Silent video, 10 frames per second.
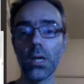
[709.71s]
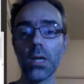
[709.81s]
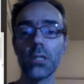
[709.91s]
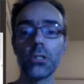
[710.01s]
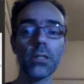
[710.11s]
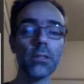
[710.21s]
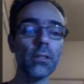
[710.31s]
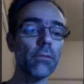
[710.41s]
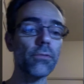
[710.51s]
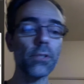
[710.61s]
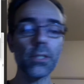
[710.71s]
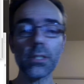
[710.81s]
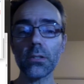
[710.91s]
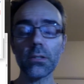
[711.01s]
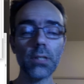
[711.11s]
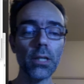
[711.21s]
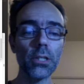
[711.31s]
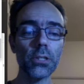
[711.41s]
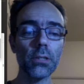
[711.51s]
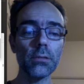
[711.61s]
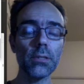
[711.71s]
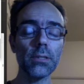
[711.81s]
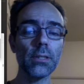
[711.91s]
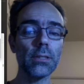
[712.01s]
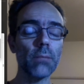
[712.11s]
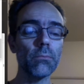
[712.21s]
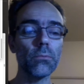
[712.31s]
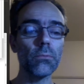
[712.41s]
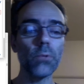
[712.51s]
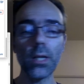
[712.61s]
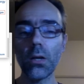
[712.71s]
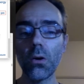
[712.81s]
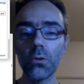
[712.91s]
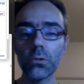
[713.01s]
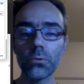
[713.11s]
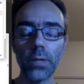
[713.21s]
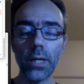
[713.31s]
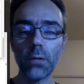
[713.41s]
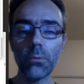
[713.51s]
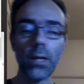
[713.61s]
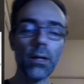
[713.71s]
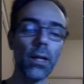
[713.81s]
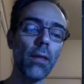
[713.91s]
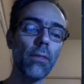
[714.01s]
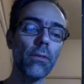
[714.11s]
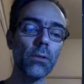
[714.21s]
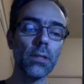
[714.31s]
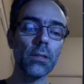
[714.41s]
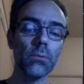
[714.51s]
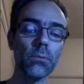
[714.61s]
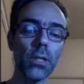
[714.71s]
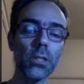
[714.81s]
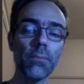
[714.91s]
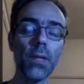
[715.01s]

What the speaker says: Just in the first oscillation, the system really goes really quickly through this region,